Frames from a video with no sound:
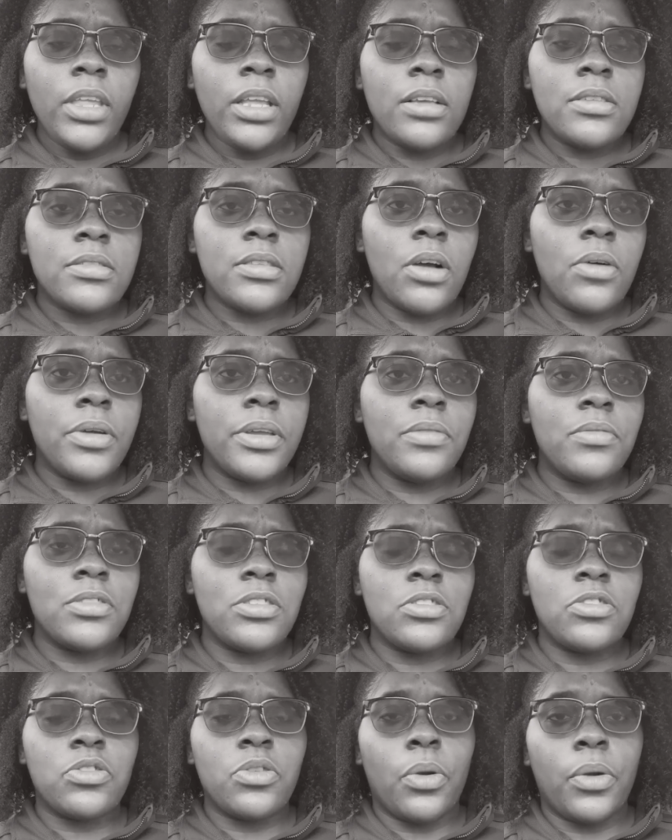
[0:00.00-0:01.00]
So he was
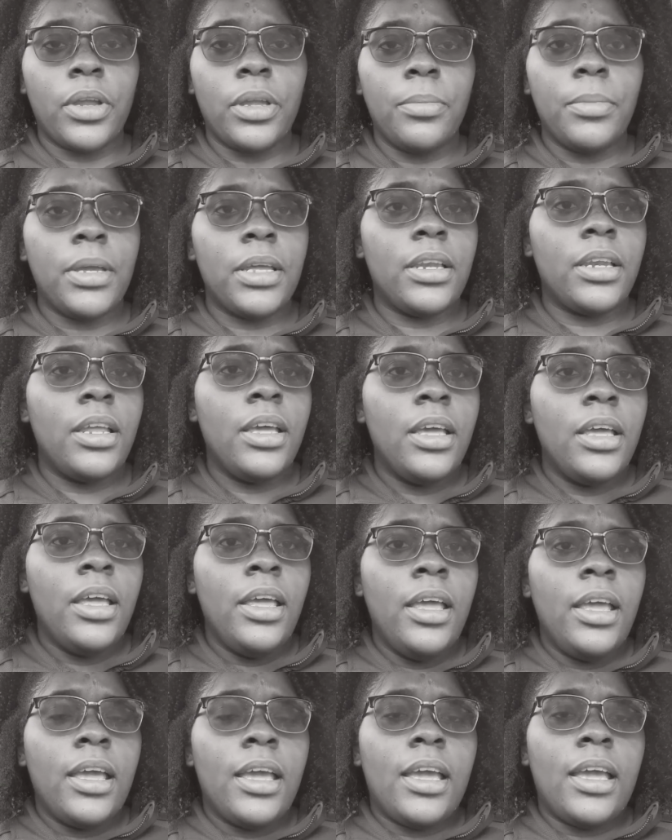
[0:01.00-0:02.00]
just screaming,
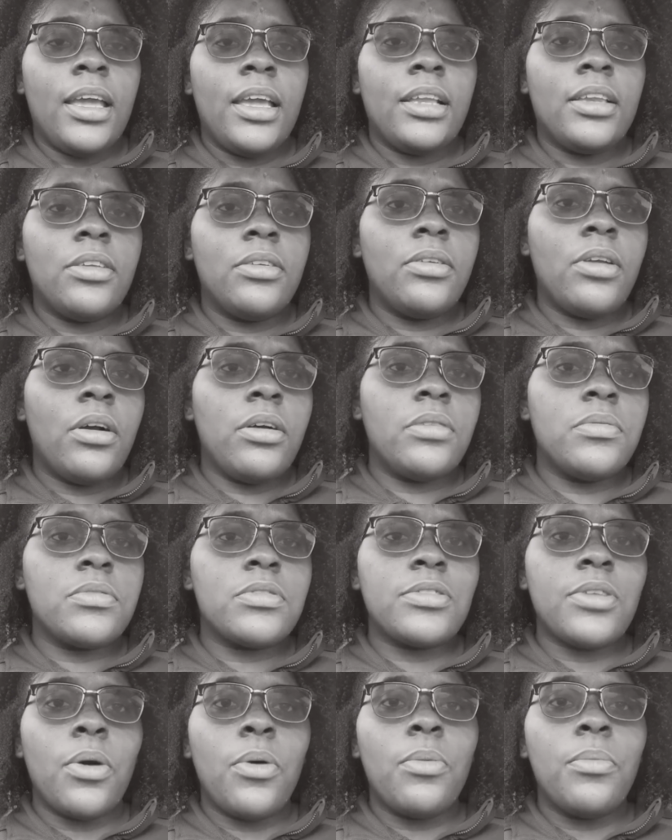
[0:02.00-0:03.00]
and you know, it was
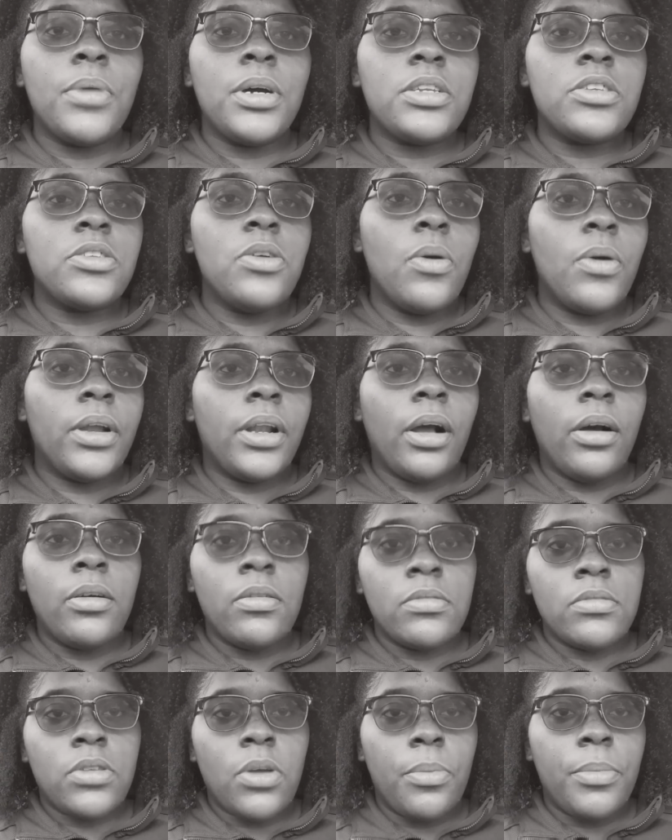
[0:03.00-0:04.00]
so much going
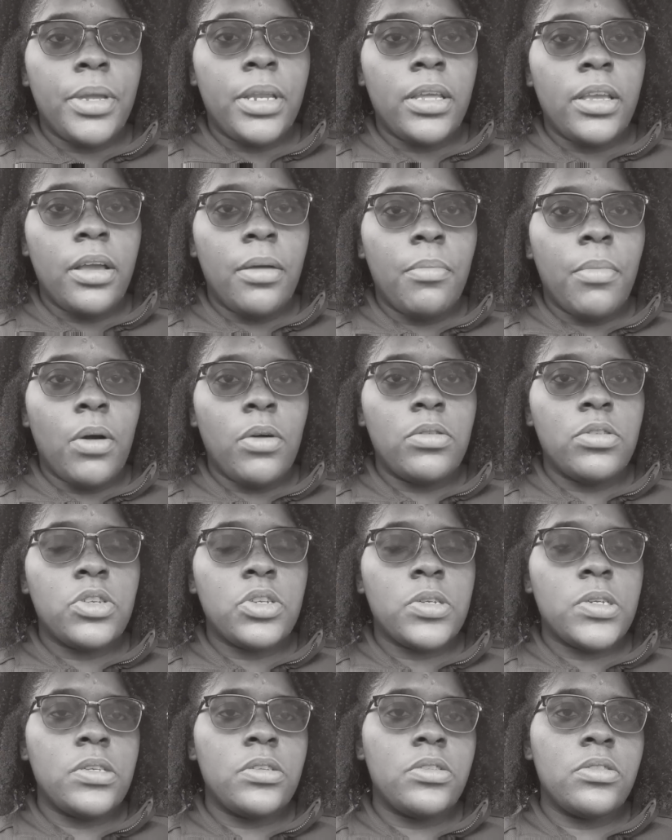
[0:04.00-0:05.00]
on, so many
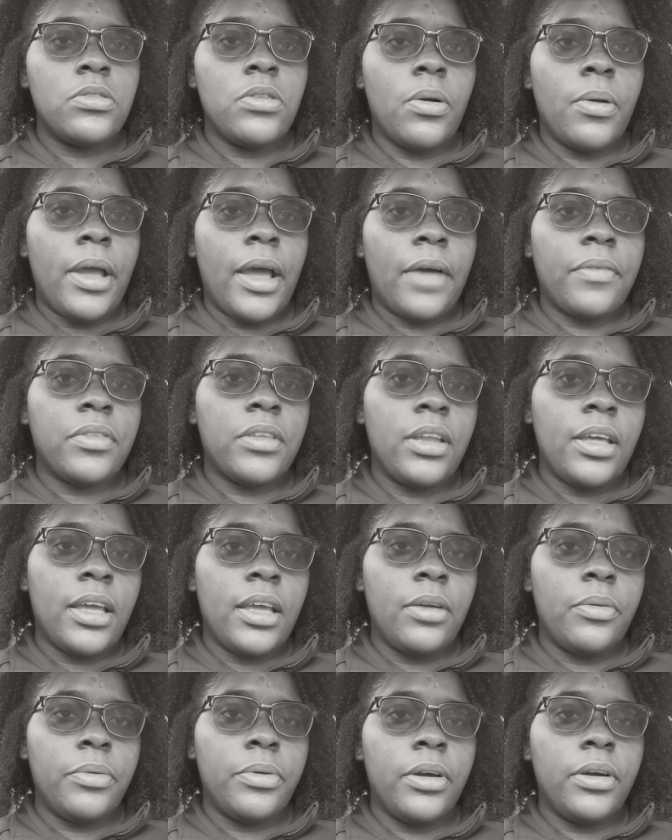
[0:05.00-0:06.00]
emotions. You know, after
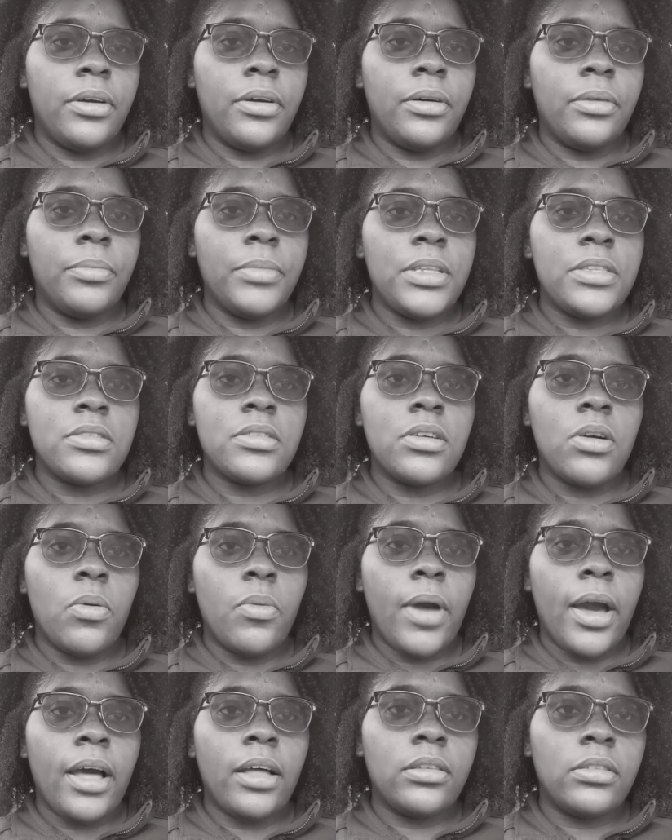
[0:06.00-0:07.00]
that, it took a
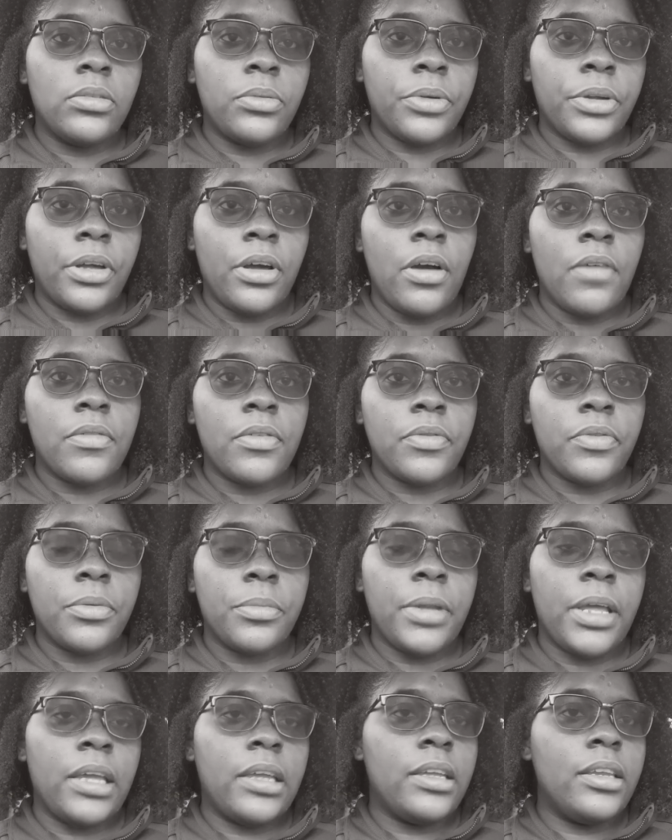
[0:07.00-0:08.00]
while to recover
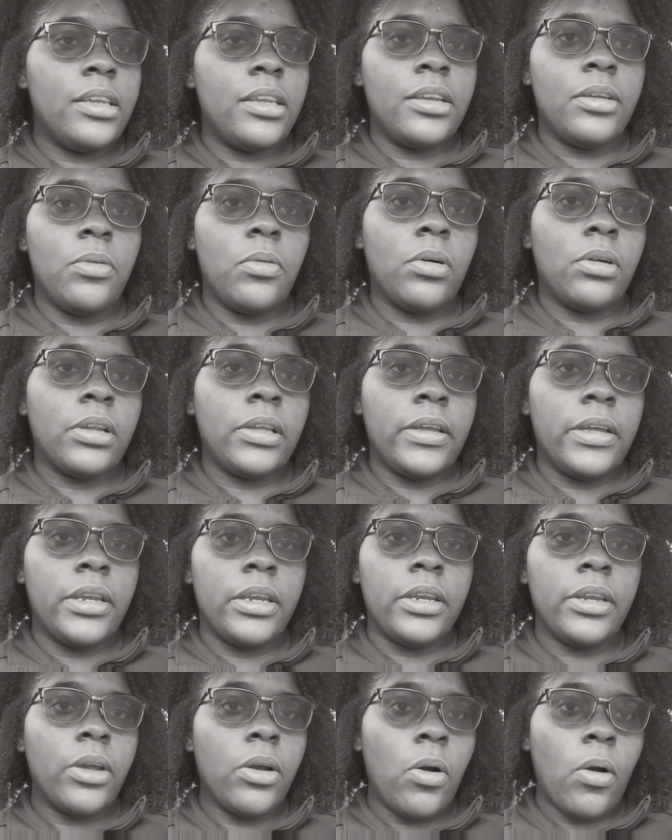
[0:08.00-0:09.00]
from that. He didn't want to get
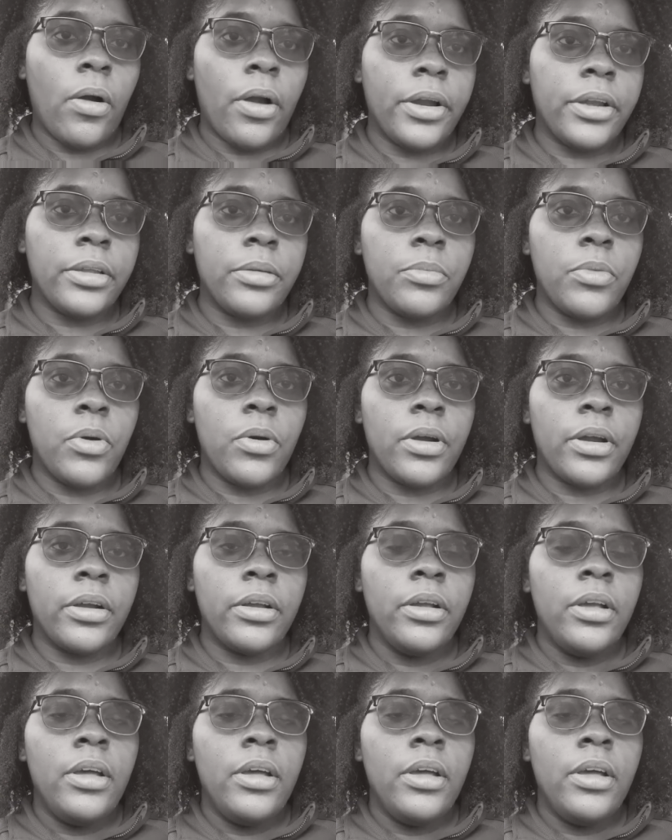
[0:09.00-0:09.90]
in the car anymore.